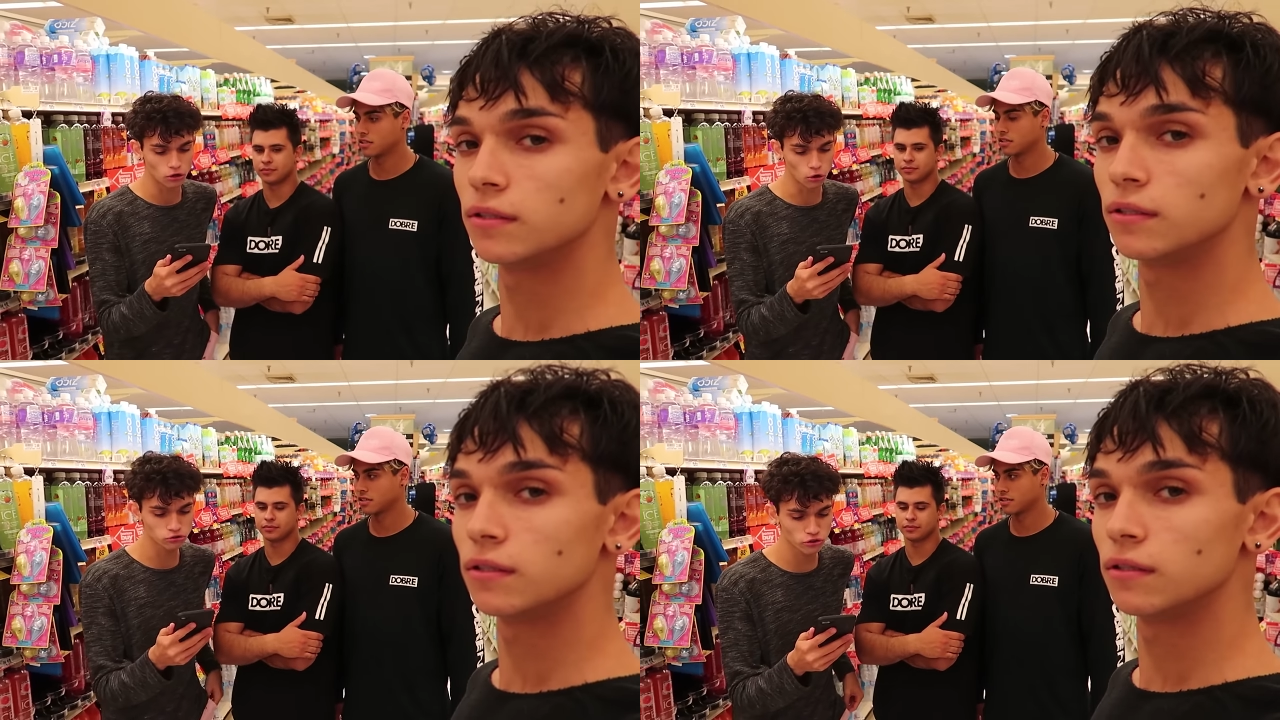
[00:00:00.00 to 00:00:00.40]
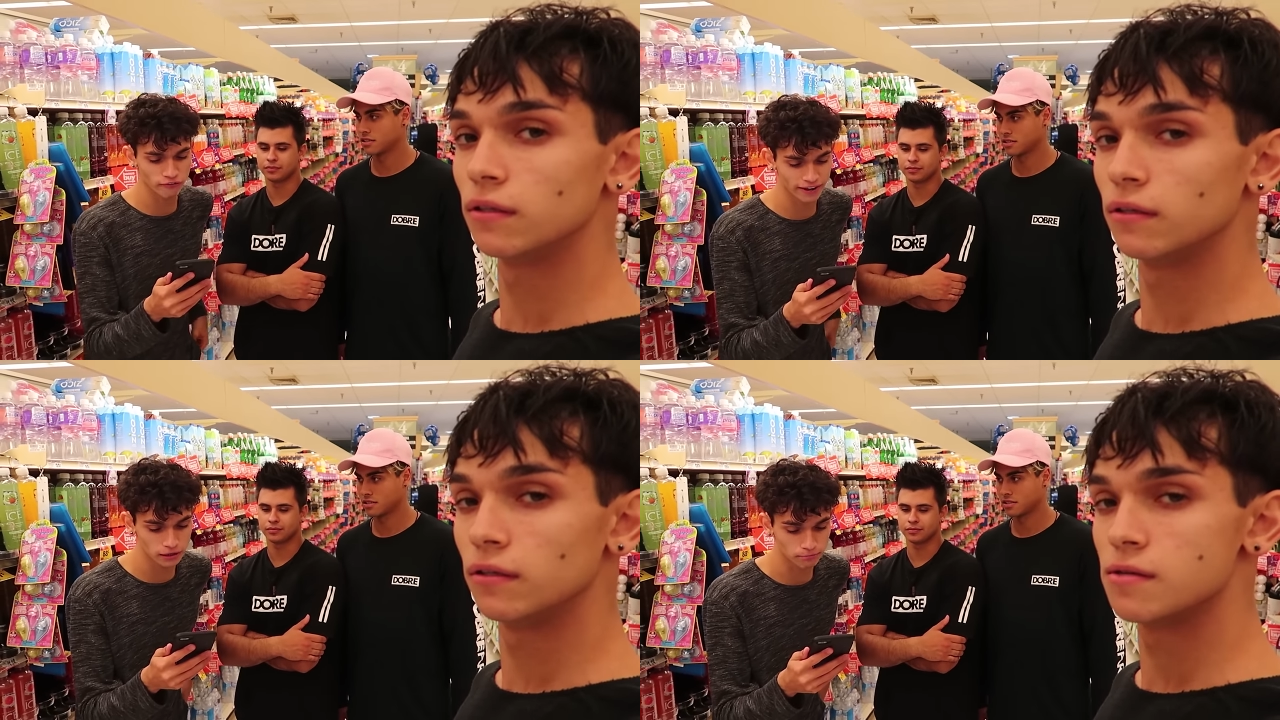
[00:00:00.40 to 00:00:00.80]
Speaker 1: Go to a
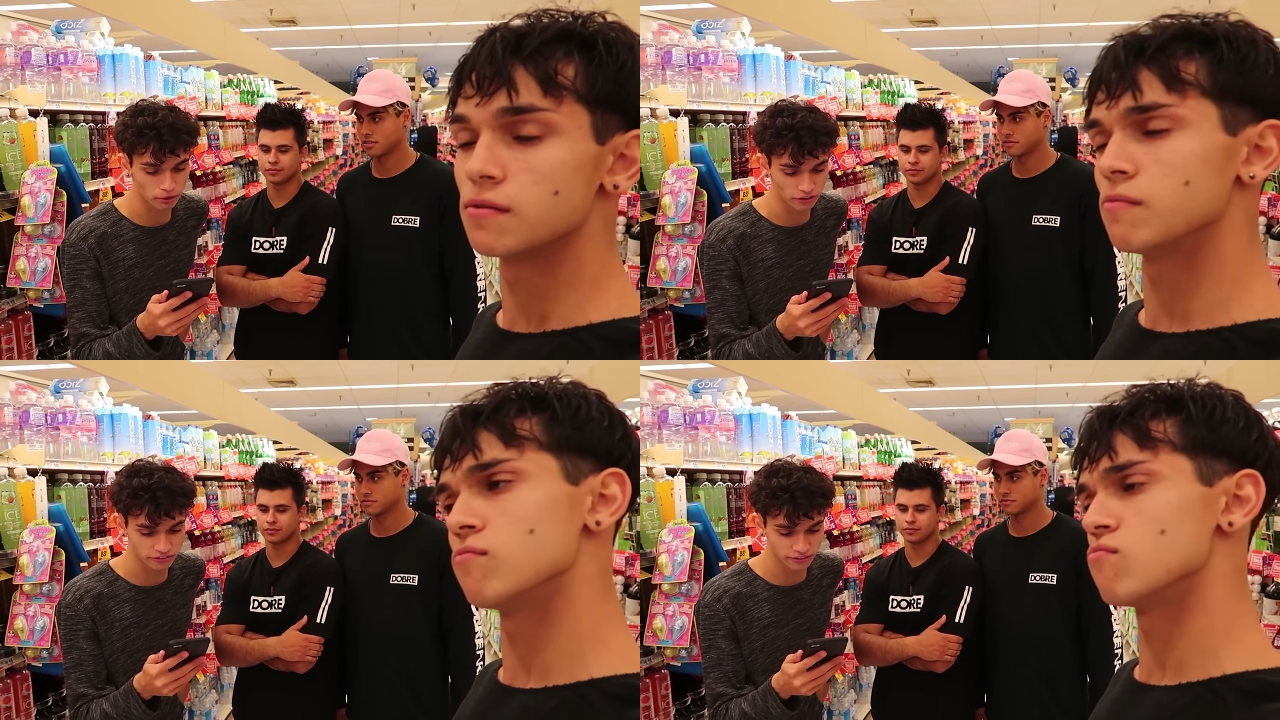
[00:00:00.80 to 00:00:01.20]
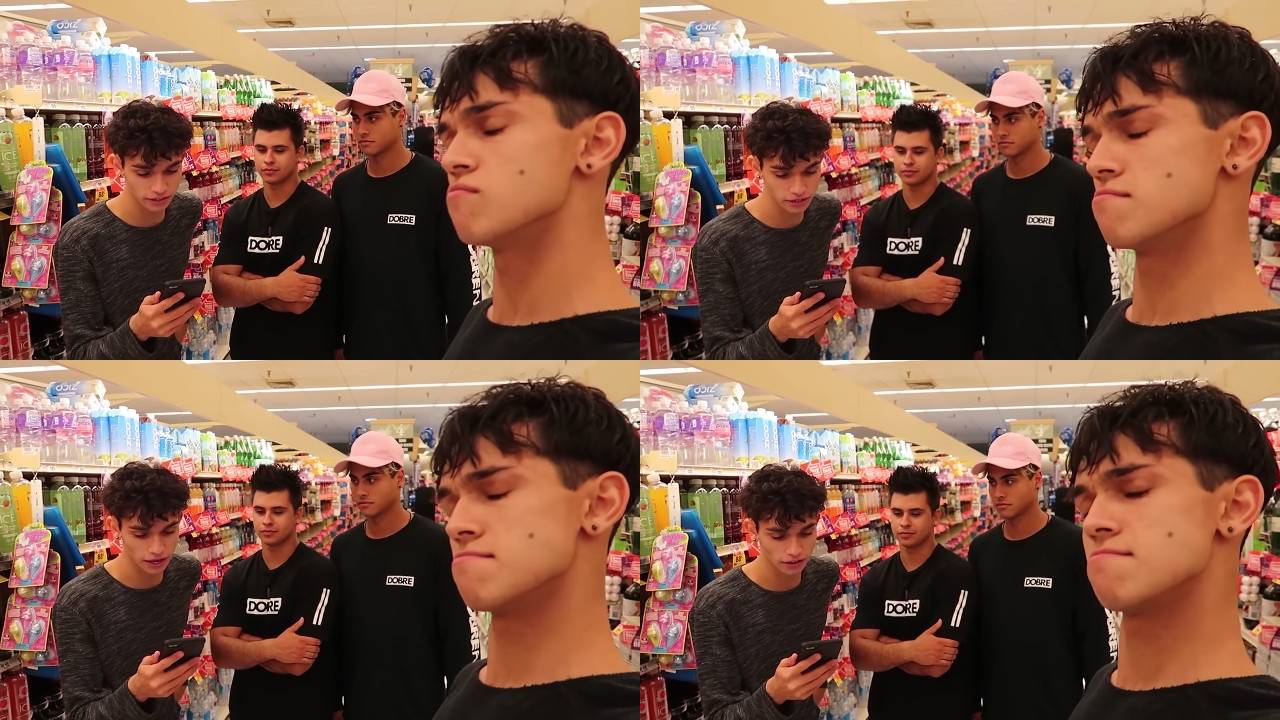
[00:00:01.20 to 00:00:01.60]
random
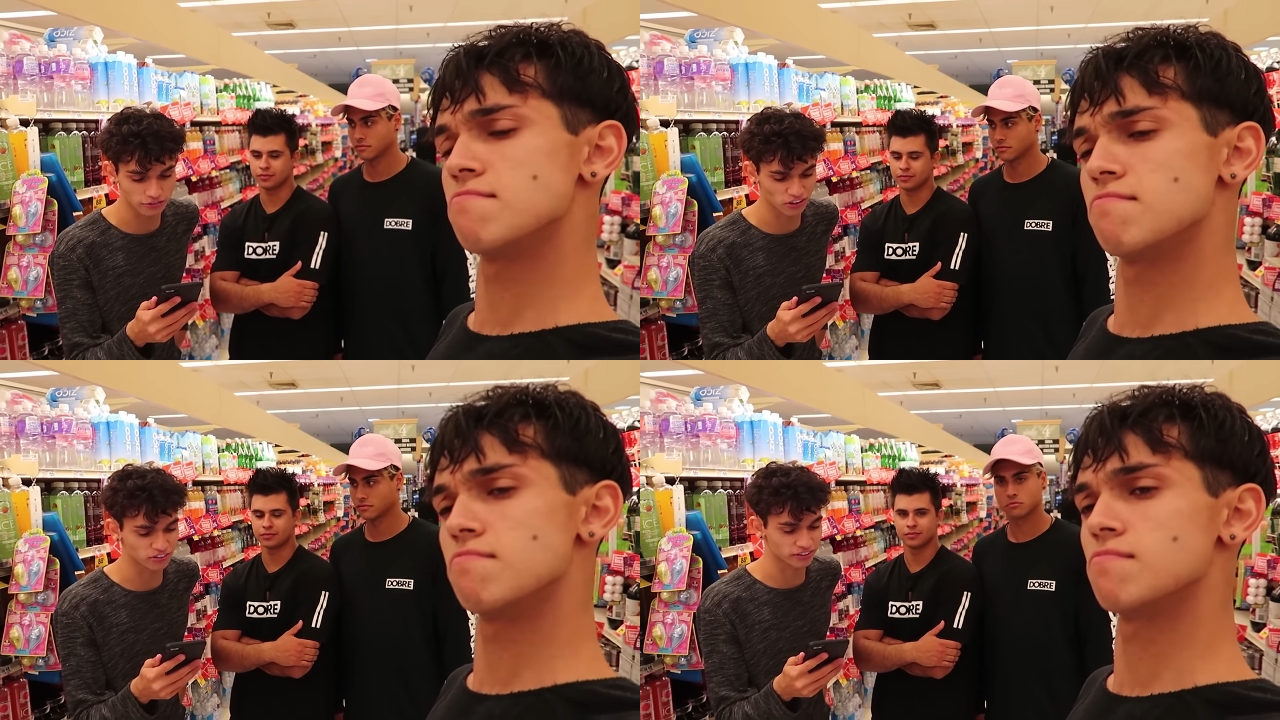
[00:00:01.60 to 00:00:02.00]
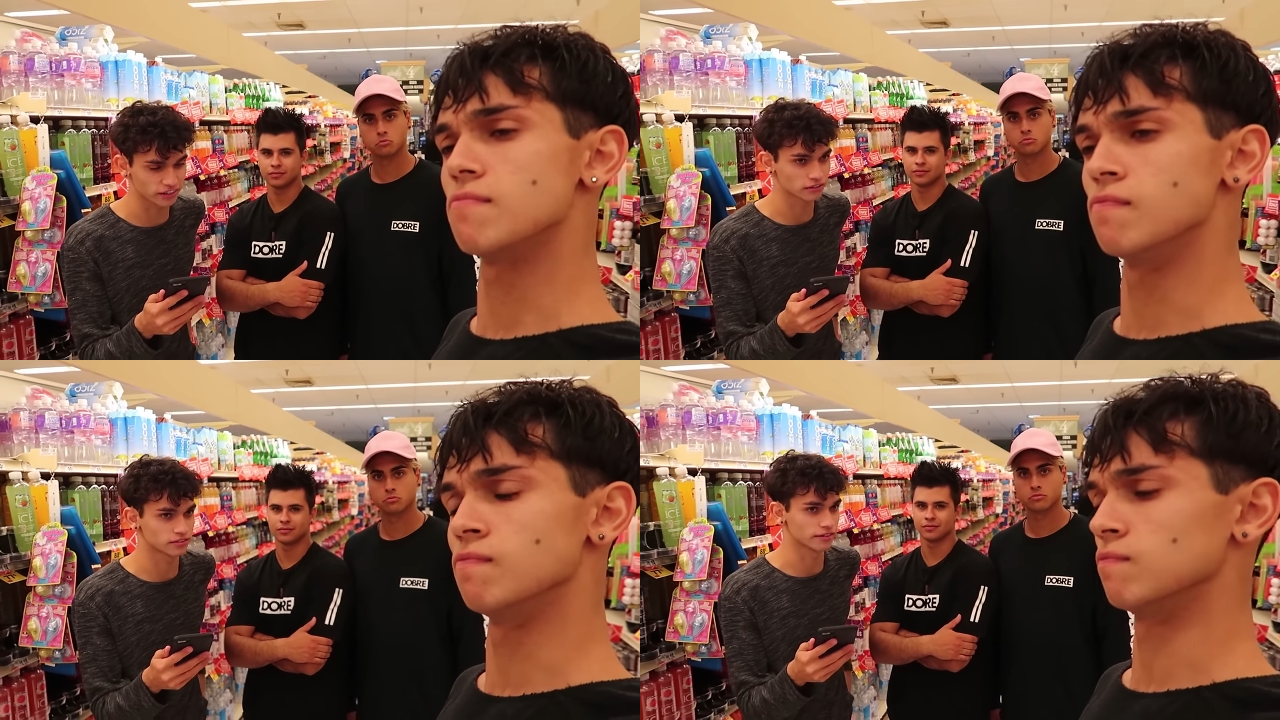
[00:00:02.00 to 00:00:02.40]
person and start
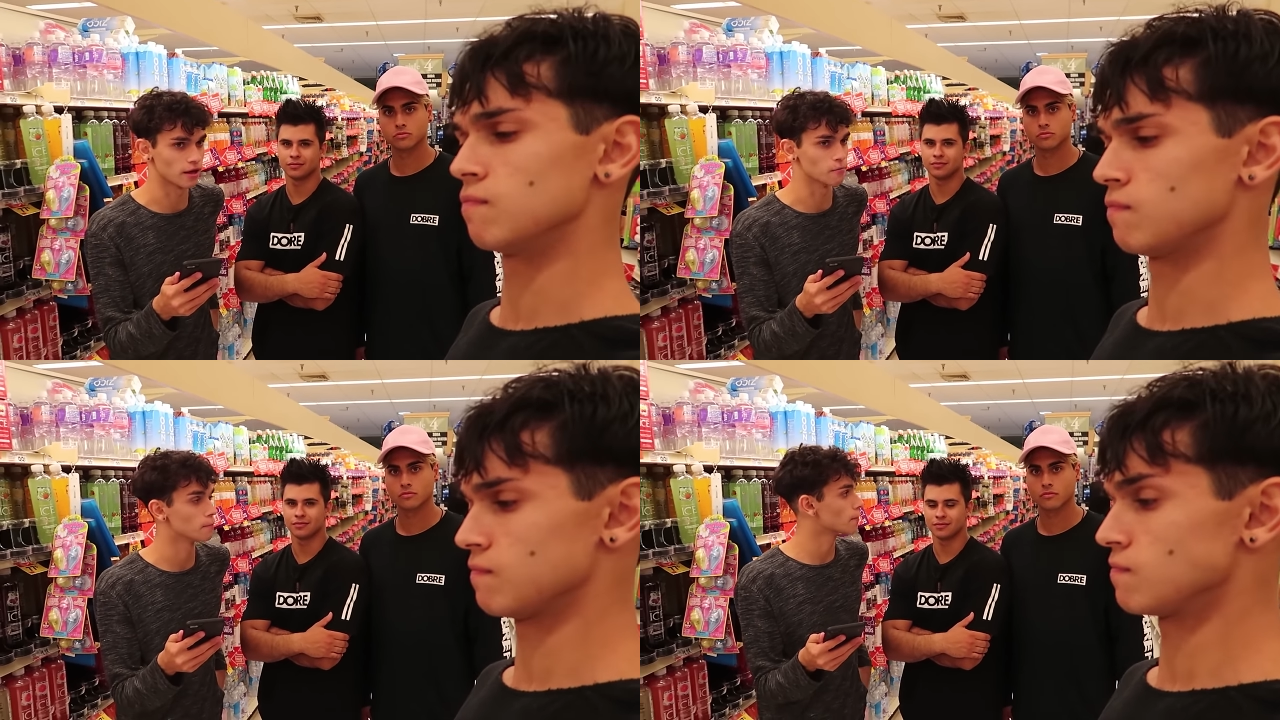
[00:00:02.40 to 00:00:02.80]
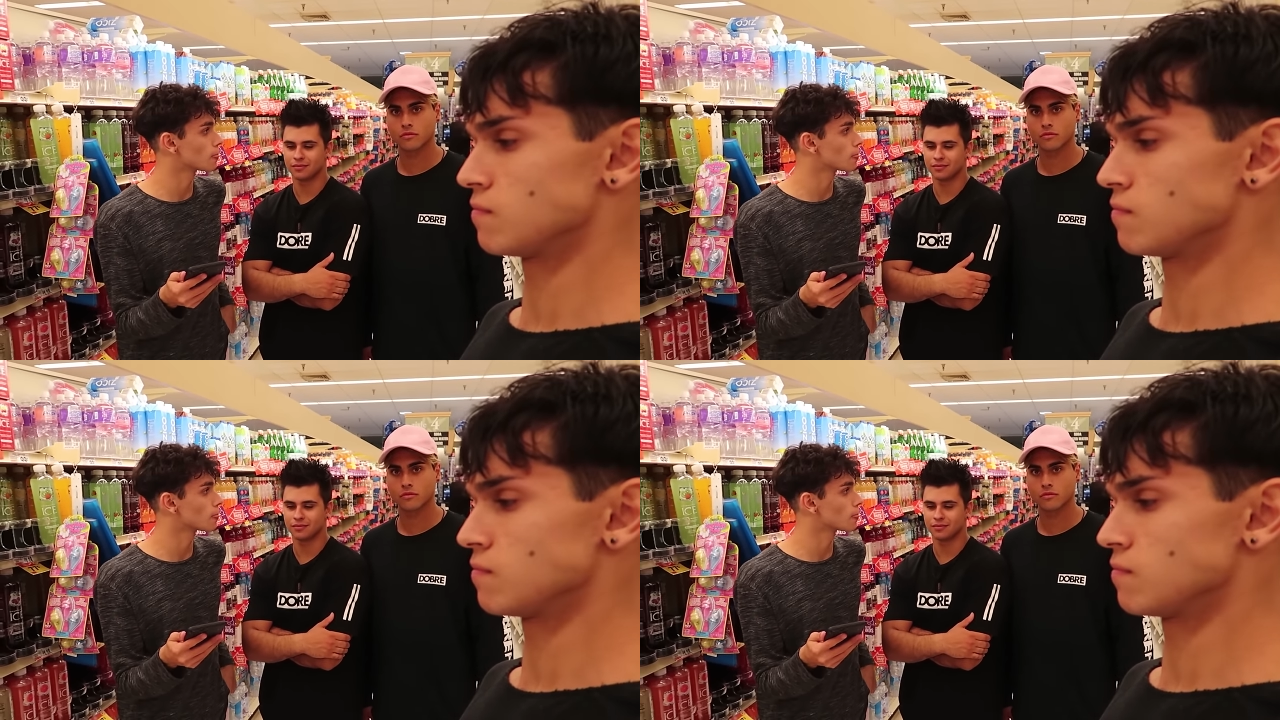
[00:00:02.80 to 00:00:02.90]
singing to them.